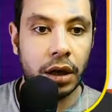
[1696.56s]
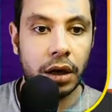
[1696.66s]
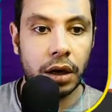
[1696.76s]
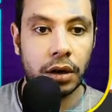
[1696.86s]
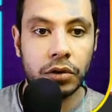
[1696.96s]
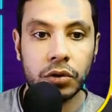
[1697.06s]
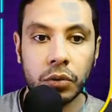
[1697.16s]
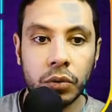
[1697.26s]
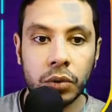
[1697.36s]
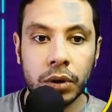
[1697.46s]

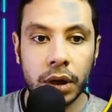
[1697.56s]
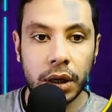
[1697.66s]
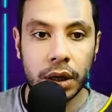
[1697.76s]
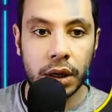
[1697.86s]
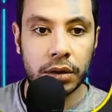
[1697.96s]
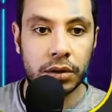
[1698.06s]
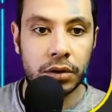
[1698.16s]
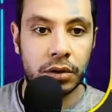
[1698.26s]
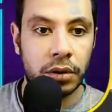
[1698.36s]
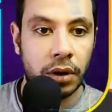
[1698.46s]
to
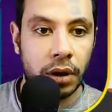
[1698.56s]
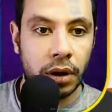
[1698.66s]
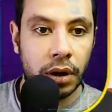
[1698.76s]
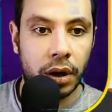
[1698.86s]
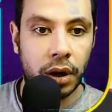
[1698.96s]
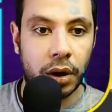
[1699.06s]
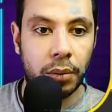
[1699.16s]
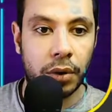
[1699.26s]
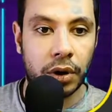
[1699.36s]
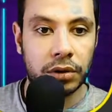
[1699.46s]
enter
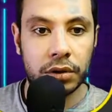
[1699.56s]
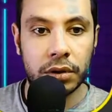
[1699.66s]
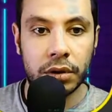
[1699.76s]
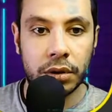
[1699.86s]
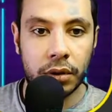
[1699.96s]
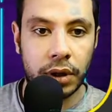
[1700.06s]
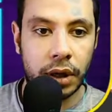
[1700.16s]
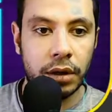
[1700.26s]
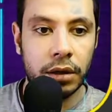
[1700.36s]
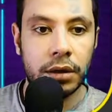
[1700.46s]
partner.
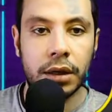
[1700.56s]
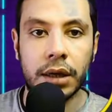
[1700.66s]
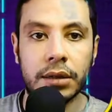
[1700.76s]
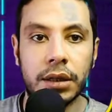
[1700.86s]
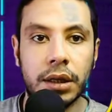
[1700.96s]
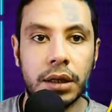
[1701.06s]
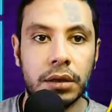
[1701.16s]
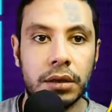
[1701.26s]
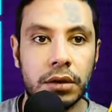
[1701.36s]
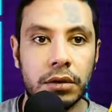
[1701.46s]
Okay, and then
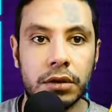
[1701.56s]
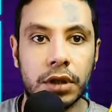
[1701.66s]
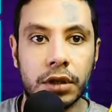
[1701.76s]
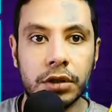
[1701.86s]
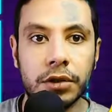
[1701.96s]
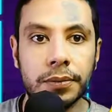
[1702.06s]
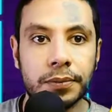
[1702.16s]
click continue,